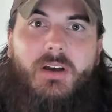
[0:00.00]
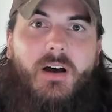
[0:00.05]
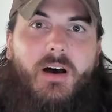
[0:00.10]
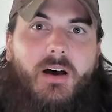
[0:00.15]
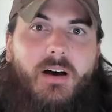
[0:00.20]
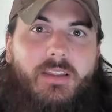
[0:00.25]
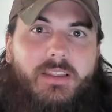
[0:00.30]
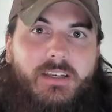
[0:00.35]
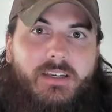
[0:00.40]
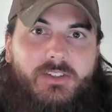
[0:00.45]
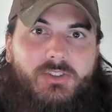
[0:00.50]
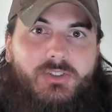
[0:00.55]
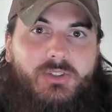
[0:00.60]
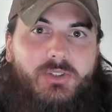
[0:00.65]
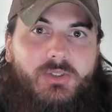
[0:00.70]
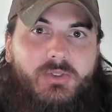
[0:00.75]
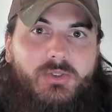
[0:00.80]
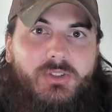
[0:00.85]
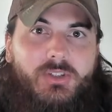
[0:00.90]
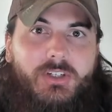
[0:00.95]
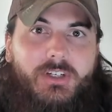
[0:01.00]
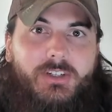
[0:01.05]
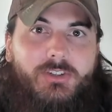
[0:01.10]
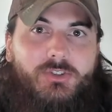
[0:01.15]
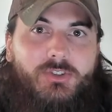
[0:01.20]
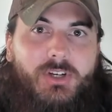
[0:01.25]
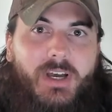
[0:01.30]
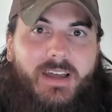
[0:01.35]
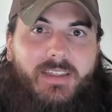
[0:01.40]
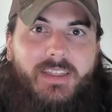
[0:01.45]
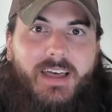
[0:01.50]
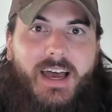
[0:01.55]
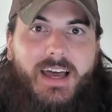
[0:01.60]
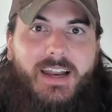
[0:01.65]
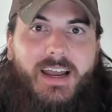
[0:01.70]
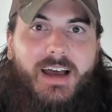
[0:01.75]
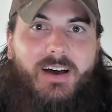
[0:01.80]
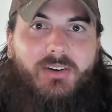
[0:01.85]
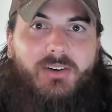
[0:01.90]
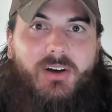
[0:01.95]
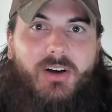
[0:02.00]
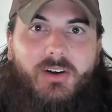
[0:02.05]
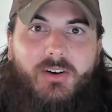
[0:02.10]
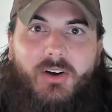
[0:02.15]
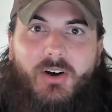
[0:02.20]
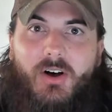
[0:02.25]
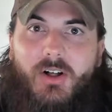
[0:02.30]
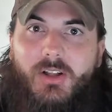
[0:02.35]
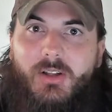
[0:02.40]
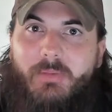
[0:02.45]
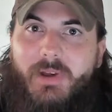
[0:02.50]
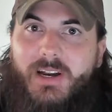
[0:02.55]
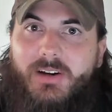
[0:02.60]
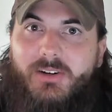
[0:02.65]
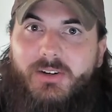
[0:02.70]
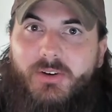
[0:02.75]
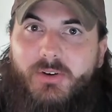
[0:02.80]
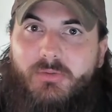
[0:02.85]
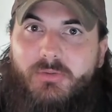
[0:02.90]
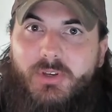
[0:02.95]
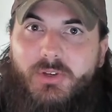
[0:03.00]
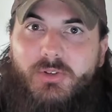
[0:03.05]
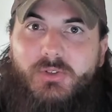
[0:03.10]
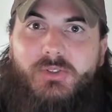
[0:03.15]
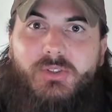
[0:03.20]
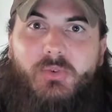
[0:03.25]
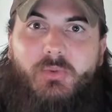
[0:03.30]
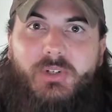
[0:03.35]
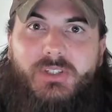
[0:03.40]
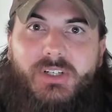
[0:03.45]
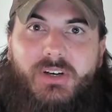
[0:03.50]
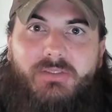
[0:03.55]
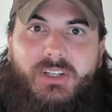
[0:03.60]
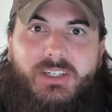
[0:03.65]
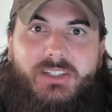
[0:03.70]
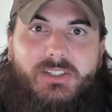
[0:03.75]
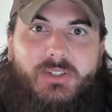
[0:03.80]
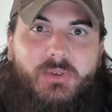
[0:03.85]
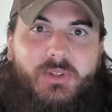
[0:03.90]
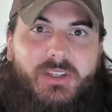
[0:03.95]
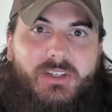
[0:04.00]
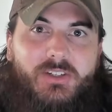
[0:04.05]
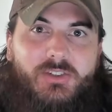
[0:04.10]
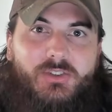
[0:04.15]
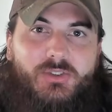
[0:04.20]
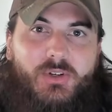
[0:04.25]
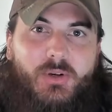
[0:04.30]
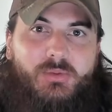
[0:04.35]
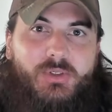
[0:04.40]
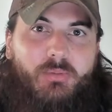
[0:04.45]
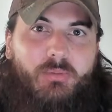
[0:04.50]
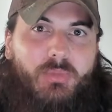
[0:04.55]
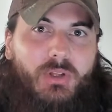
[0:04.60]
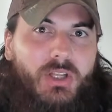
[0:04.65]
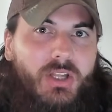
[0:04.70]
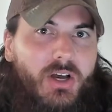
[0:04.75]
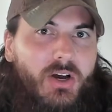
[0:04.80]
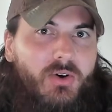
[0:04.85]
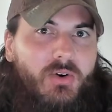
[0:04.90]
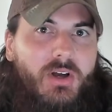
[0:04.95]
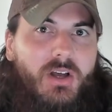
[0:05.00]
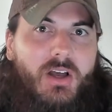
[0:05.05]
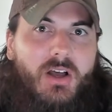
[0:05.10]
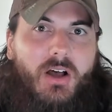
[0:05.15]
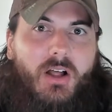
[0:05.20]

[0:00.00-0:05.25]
on these shoes, you can check that out on All American Reviews, which I've linked to in the description below,